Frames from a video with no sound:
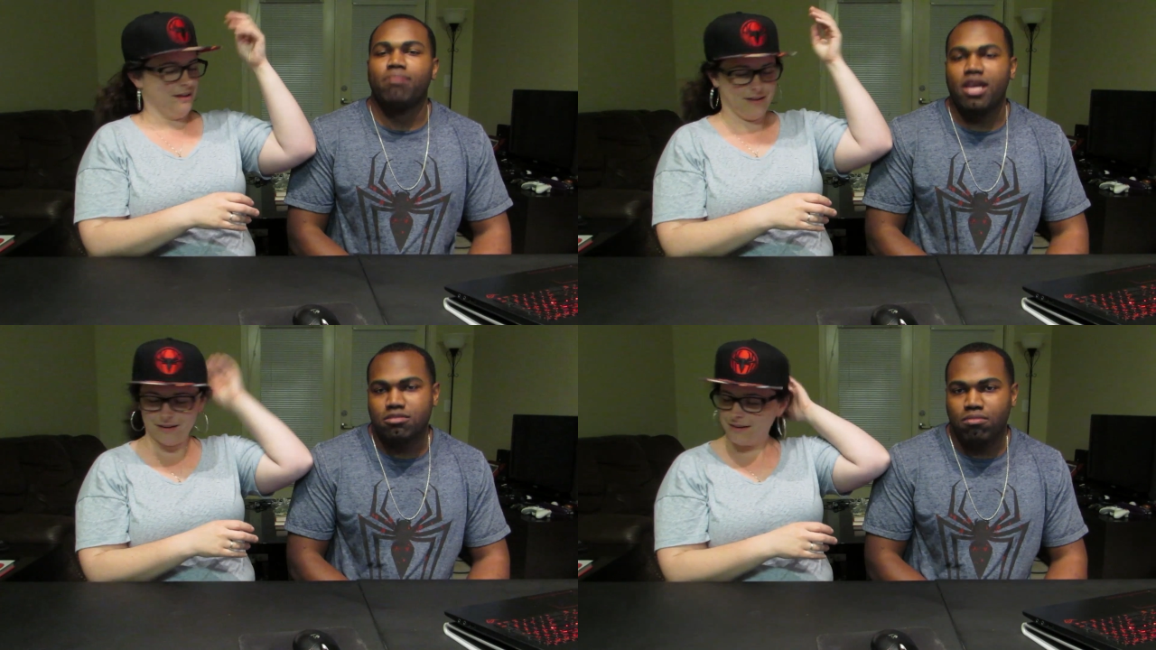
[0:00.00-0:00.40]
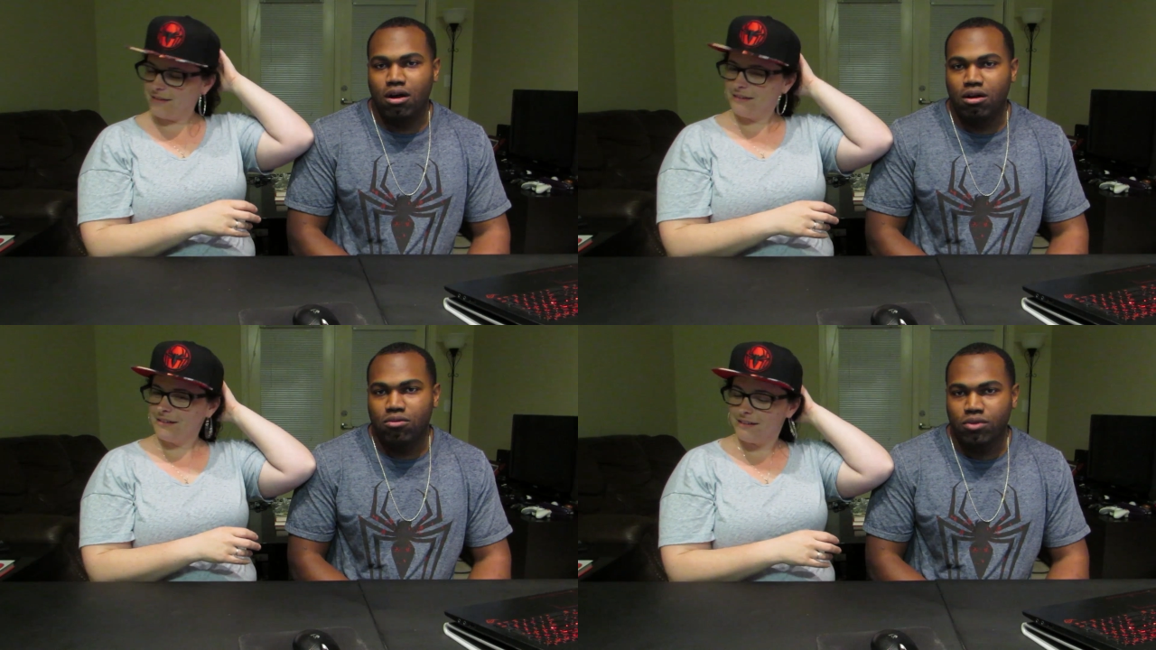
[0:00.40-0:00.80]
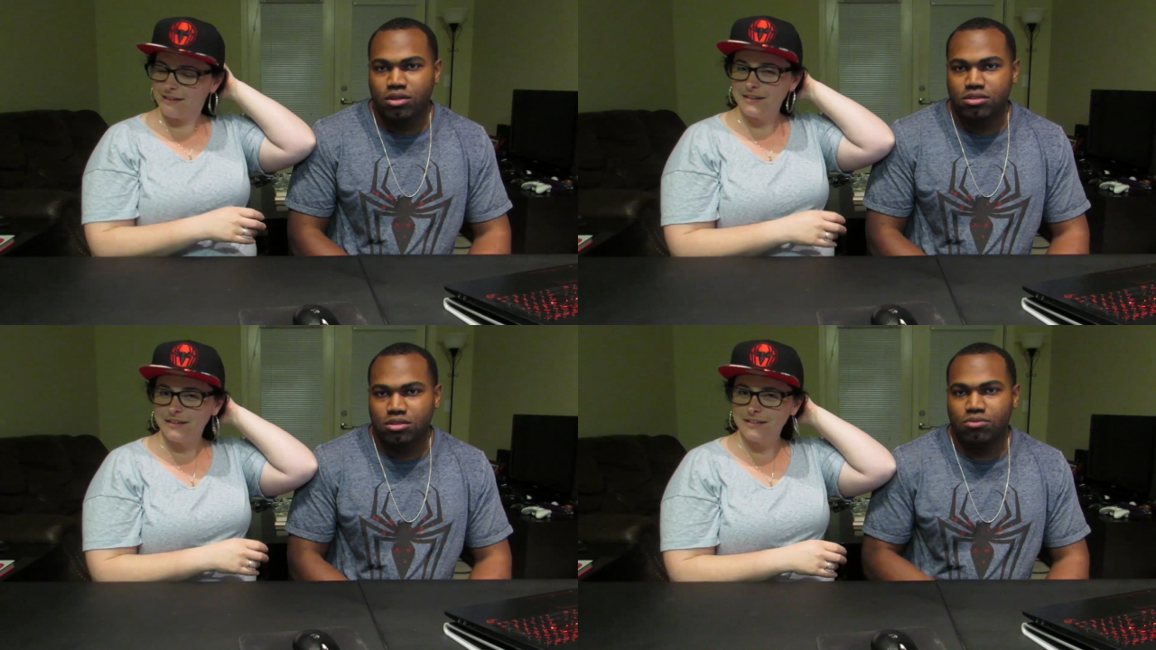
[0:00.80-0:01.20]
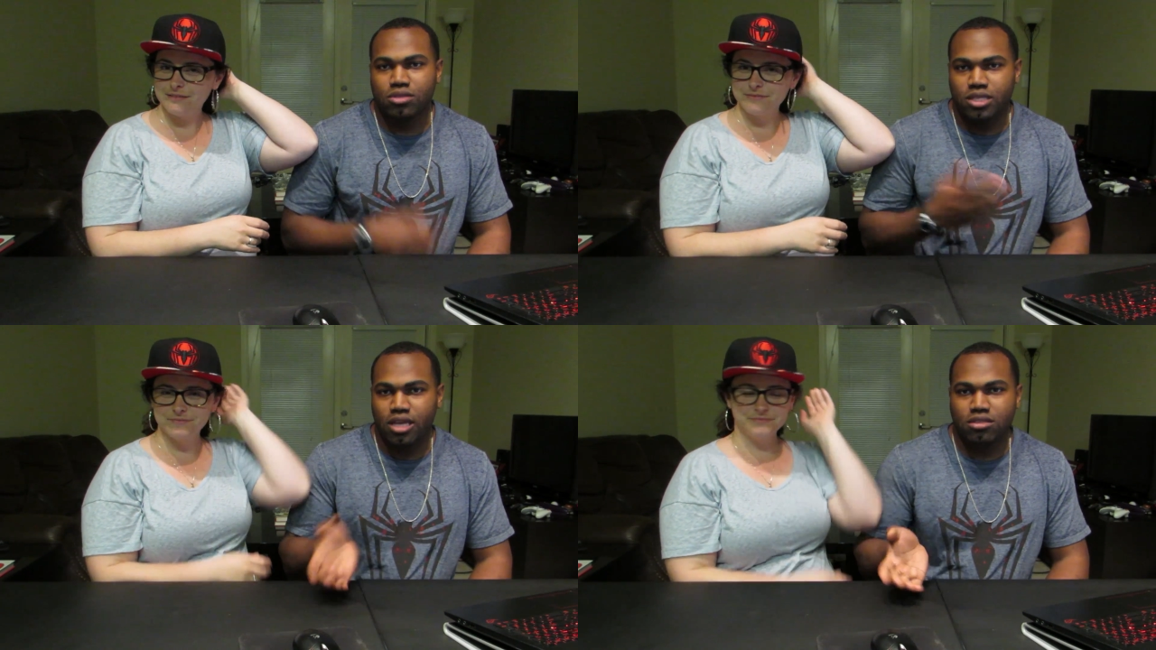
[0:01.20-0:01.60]
Speaker 1: baseball when someone
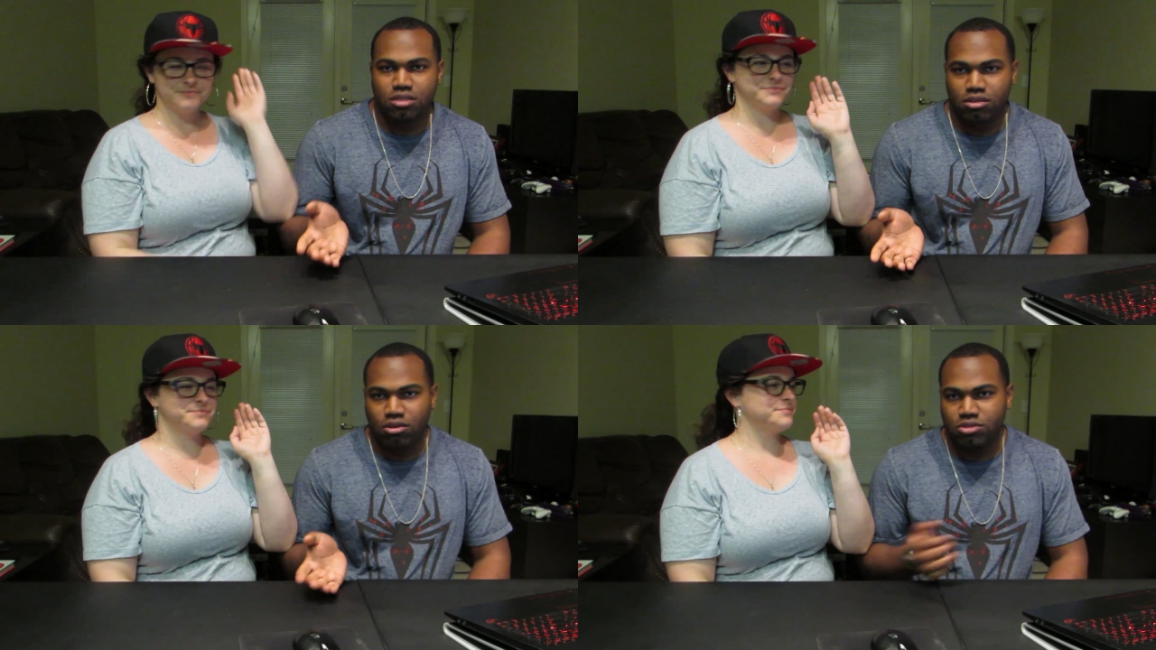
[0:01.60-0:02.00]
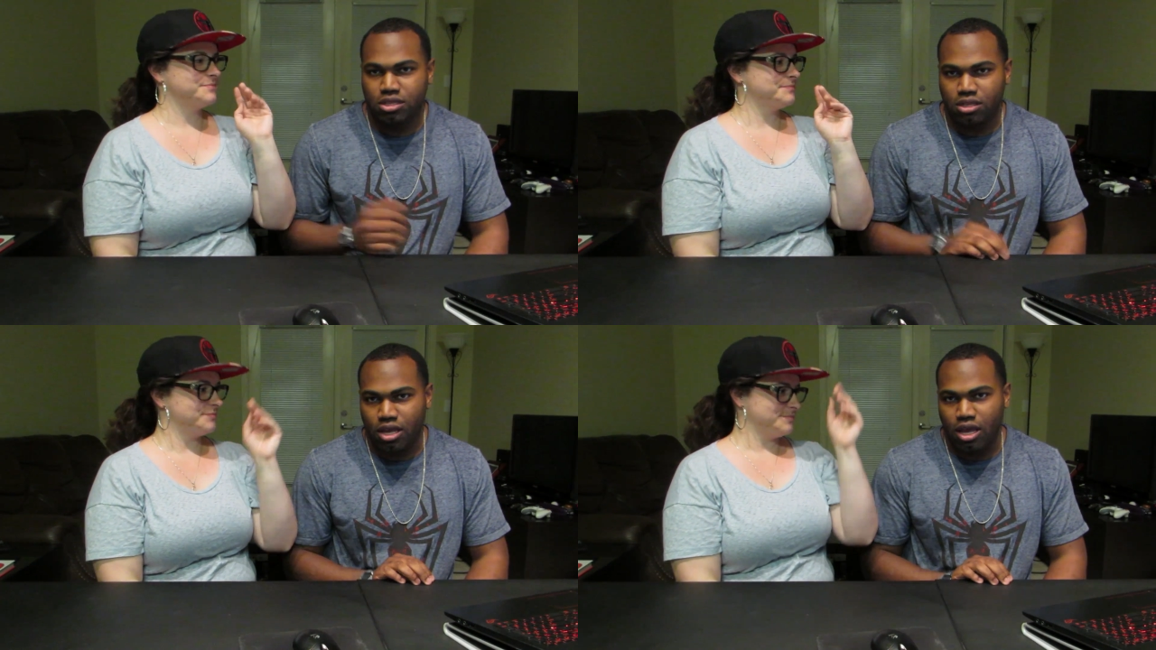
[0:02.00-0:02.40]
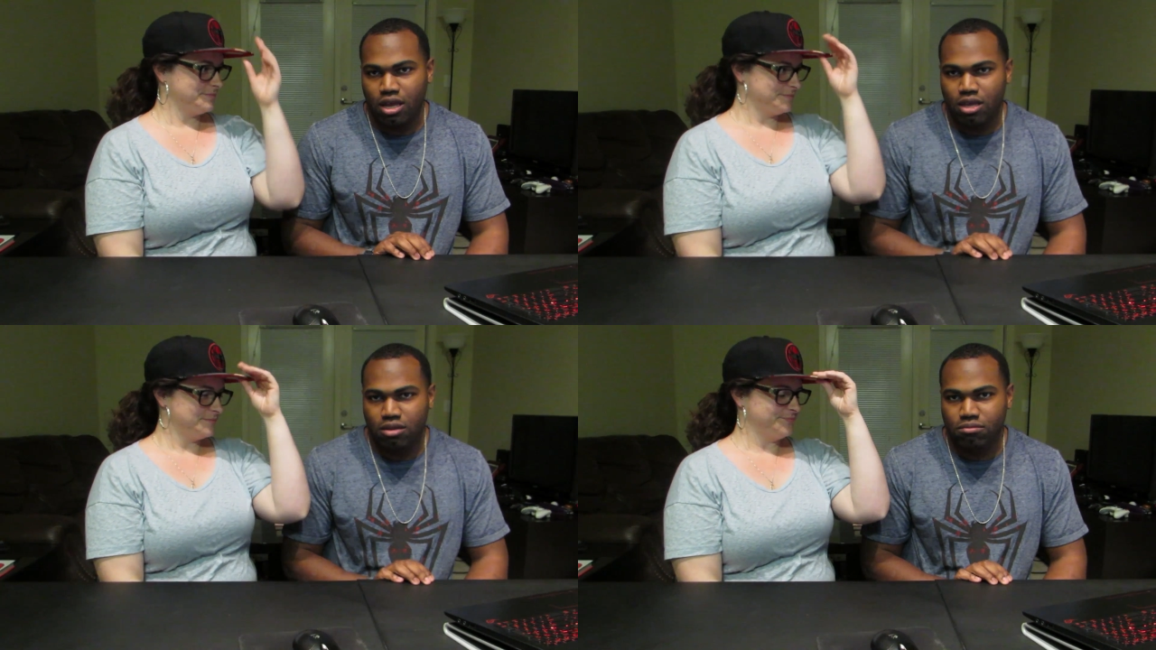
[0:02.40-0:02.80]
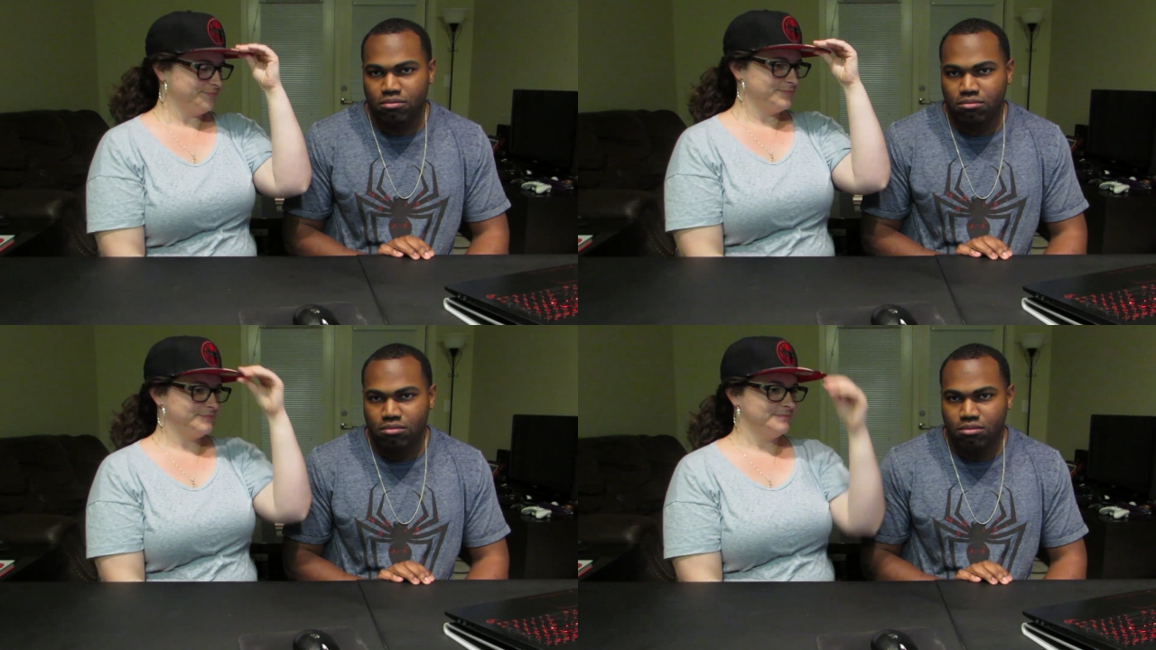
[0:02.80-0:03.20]
takes her to go see the game.
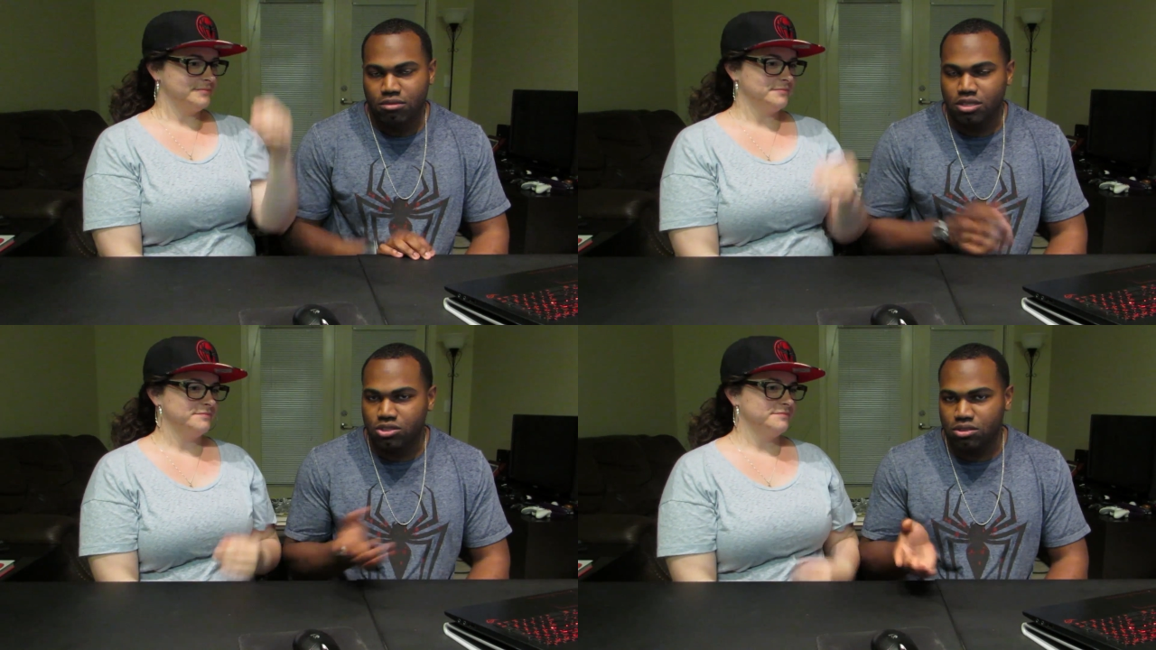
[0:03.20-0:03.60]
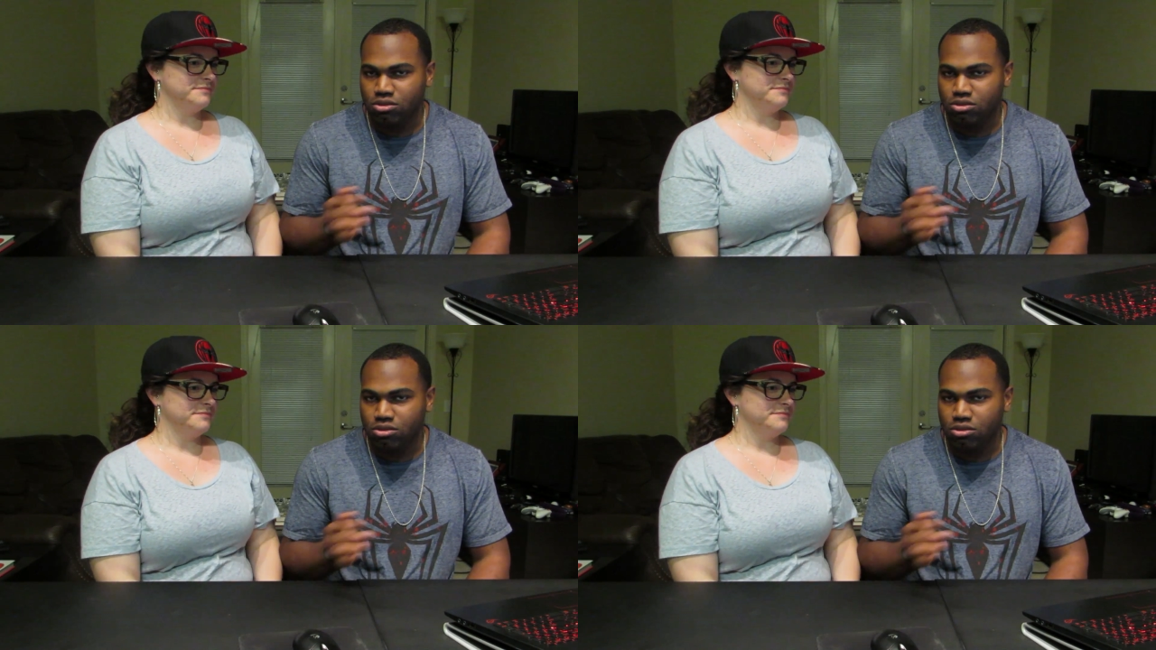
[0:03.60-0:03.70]
Cause you